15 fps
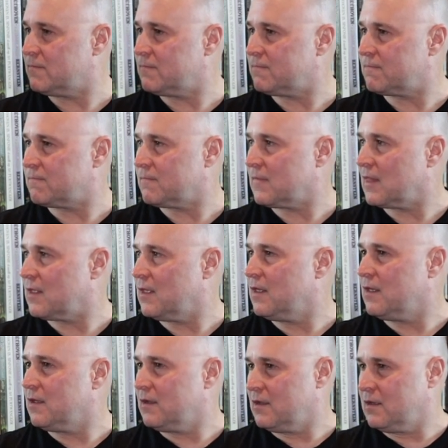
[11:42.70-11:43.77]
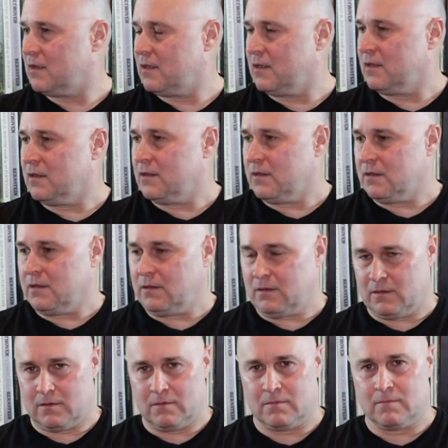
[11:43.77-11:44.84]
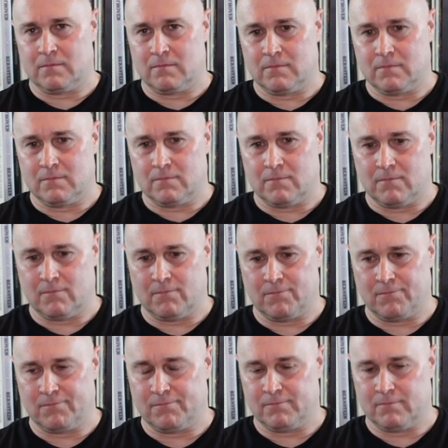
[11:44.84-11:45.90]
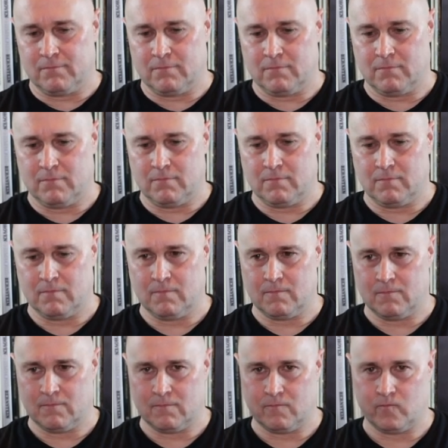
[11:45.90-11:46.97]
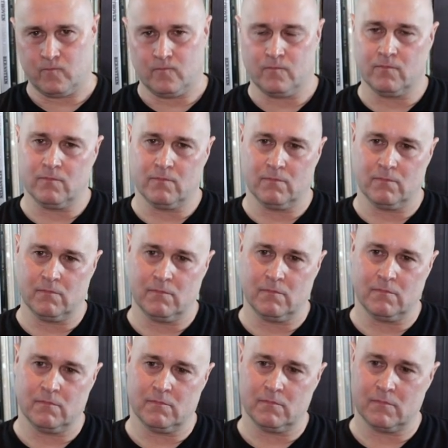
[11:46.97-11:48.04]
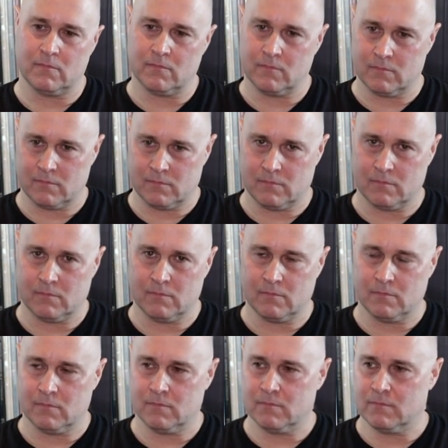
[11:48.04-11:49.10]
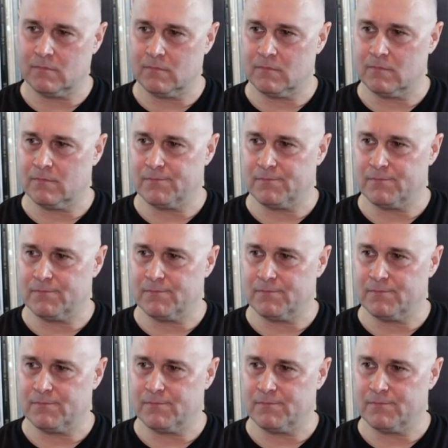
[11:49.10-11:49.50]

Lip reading: No words are spoken by the person on screen.